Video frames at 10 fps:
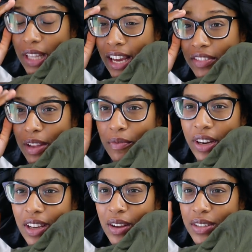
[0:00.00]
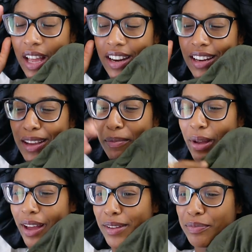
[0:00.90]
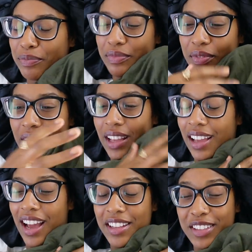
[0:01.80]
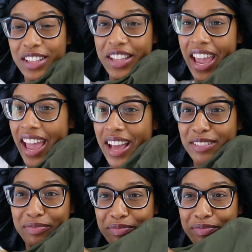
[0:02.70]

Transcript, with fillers: like some videos editing, but other than that,